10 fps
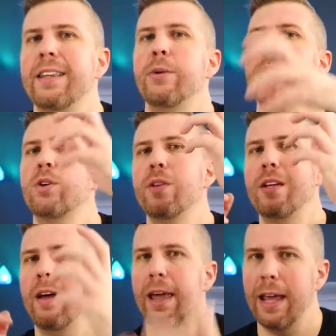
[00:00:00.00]
there was
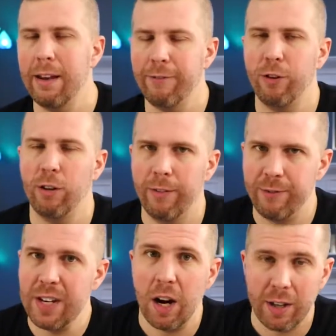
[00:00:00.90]
only a handful of
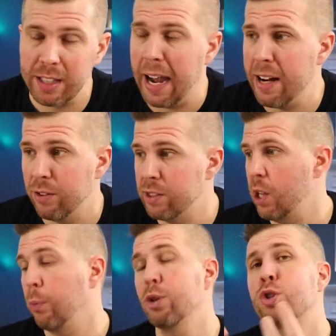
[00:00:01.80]
VR titles
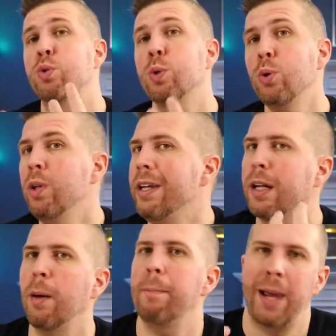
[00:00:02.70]
that were truly
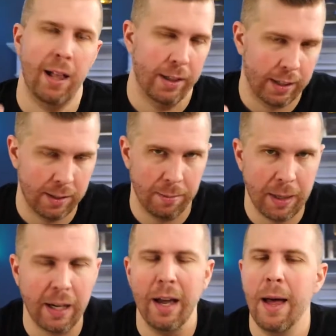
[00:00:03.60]
compelling to
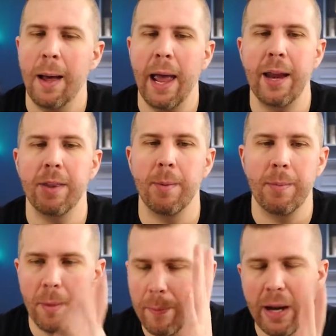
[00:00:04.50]
me, and
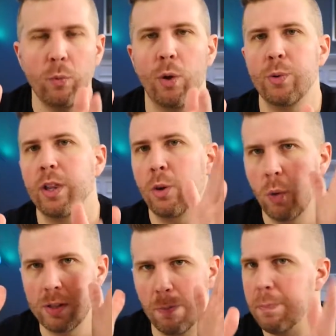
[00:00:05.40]
the main one really
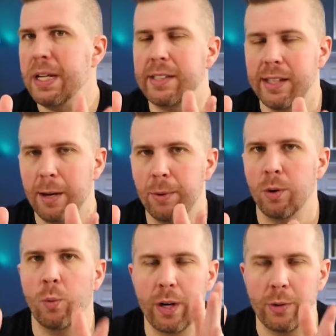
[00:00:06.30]
was Beat Saber
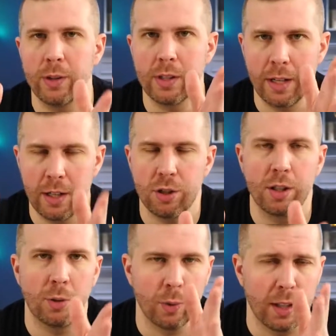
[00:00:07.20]
when it was
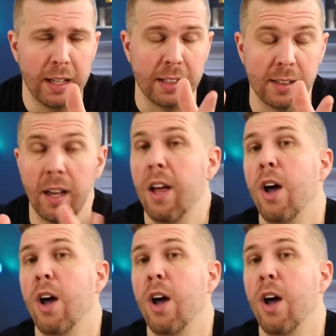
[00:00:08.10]
initially released.